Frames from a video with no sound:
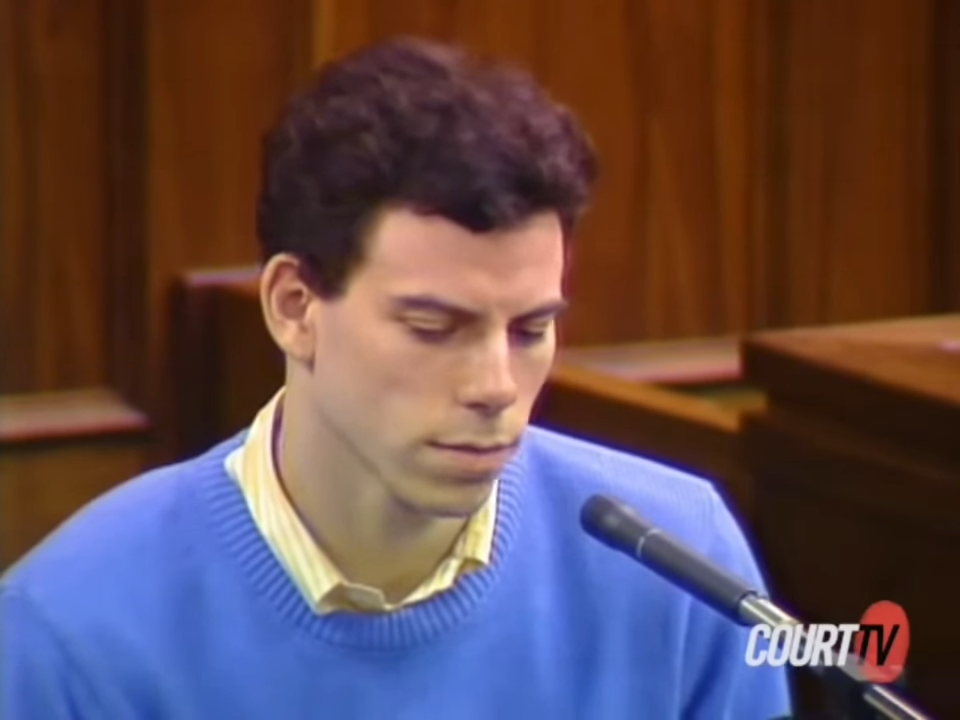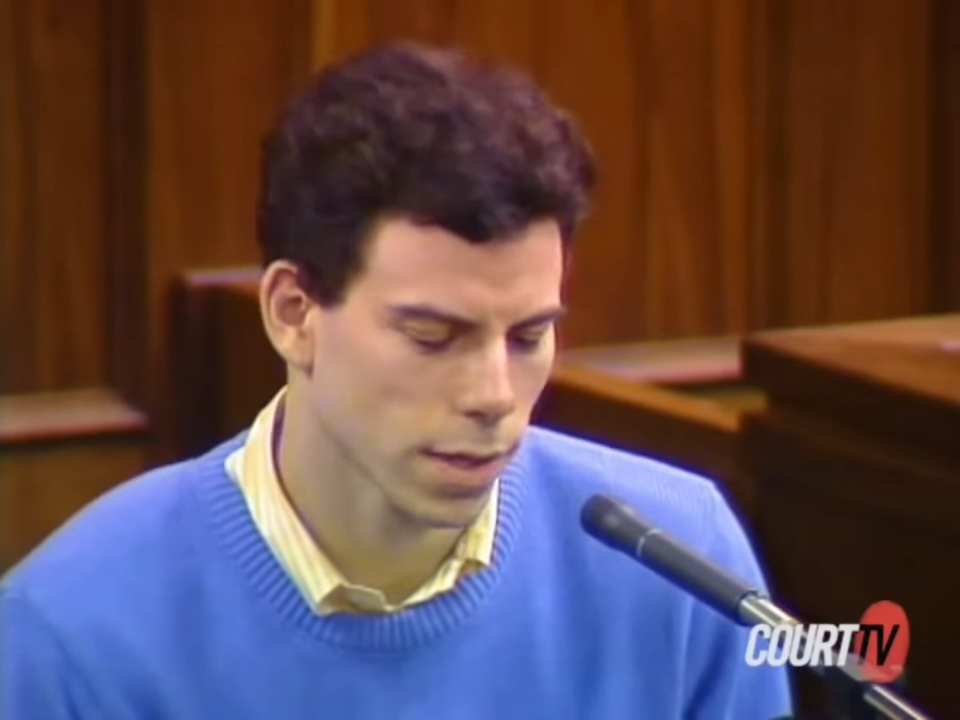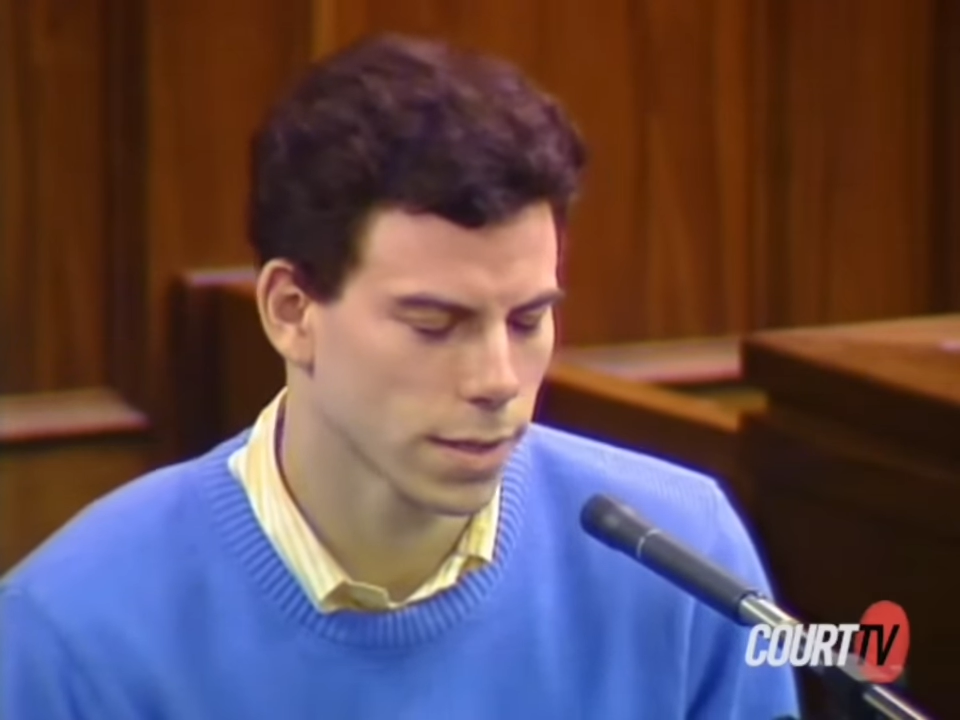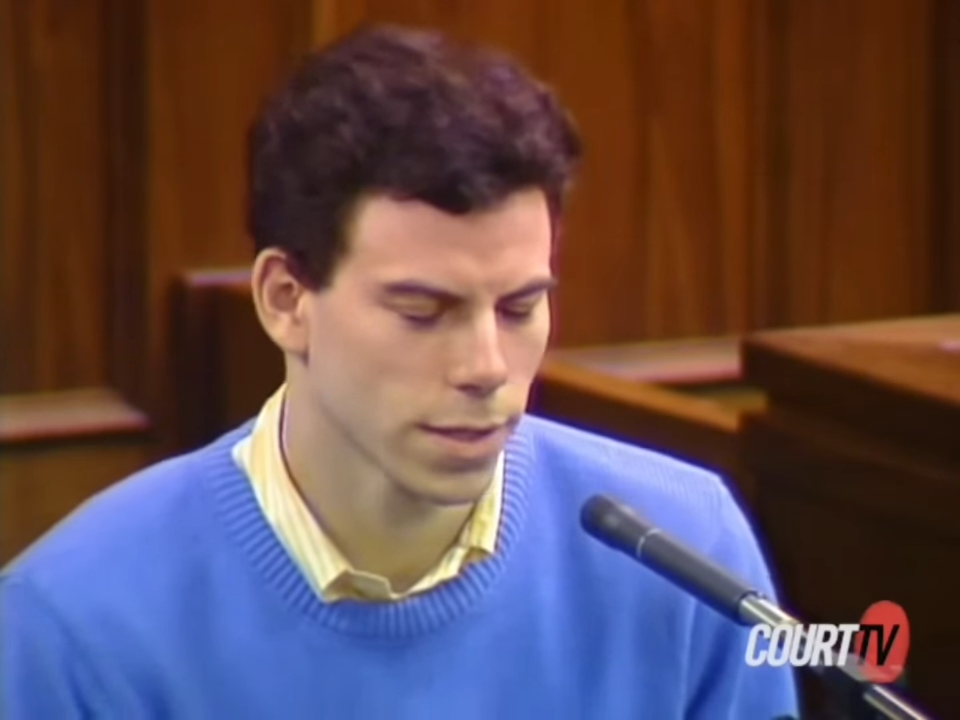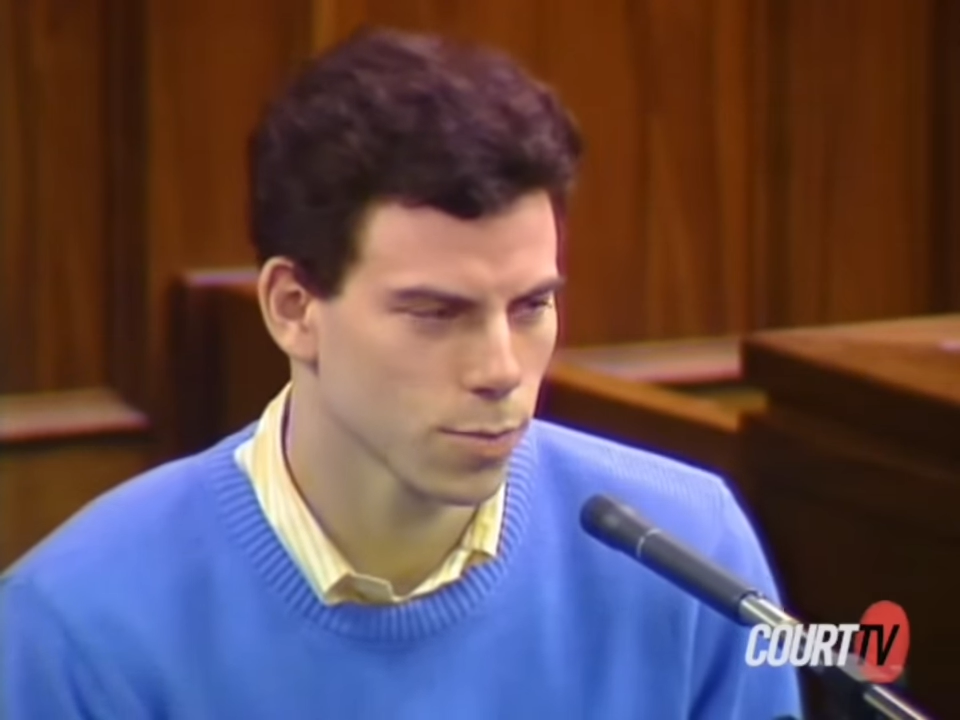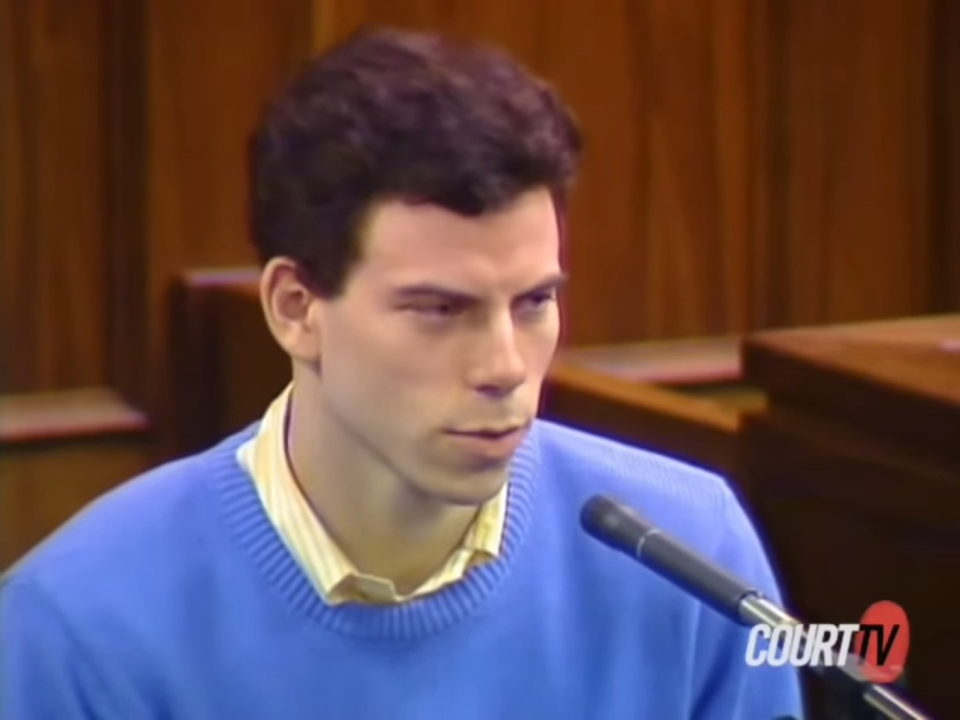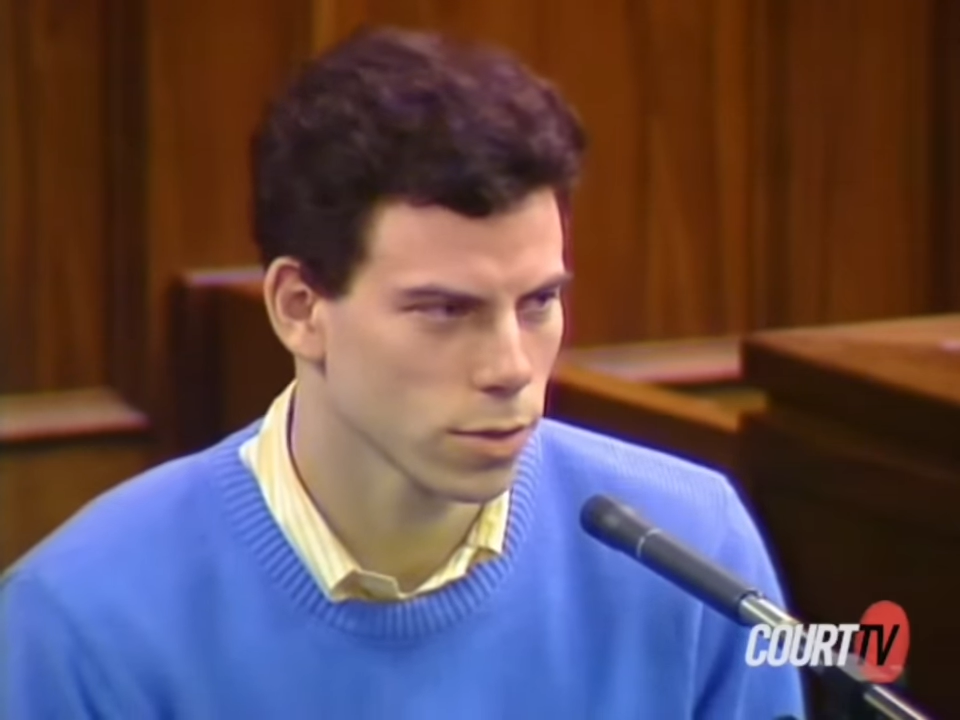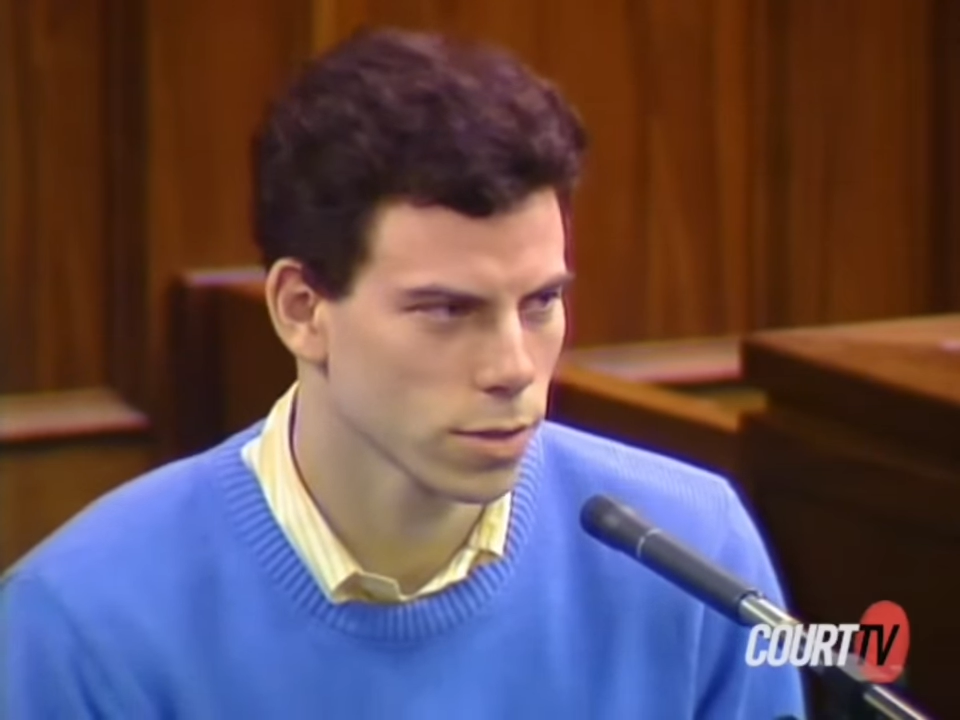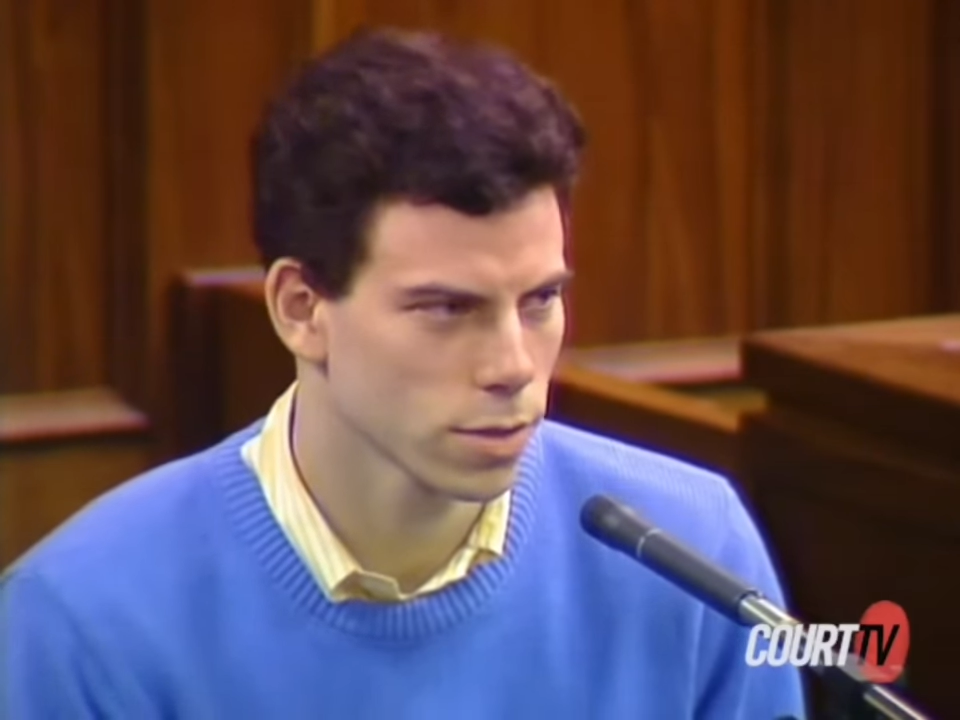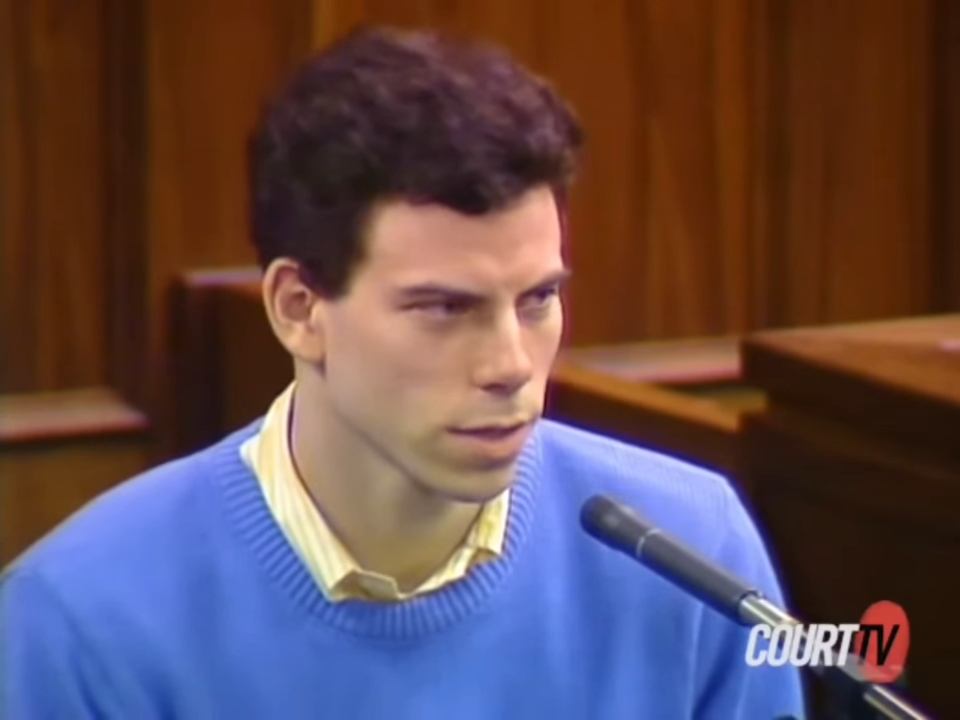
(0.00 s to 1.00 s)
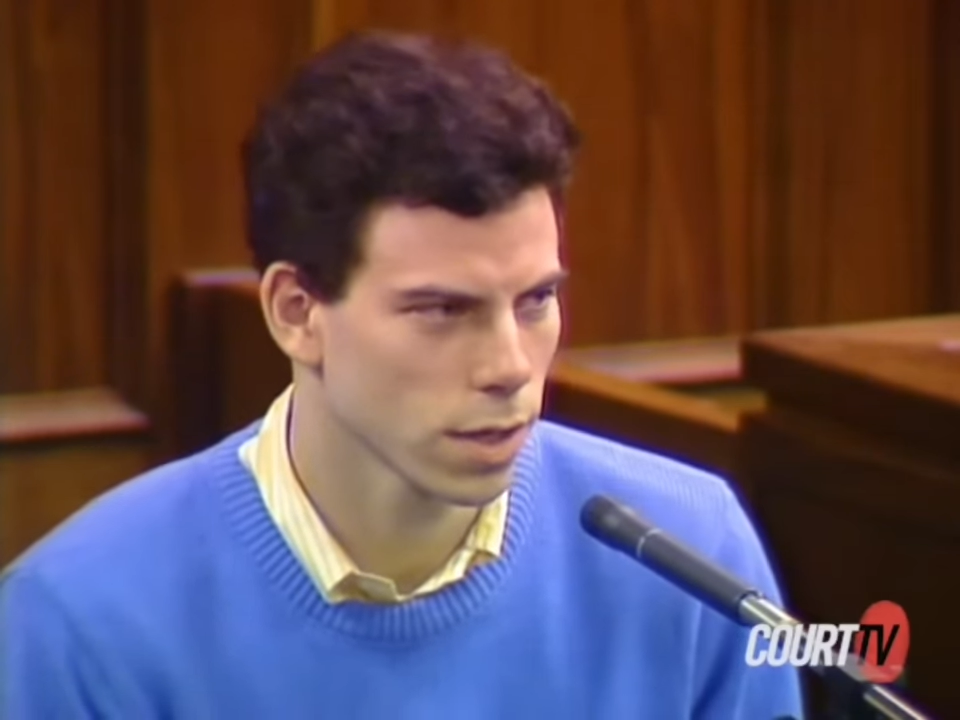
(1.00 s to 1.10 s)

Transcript: like this person.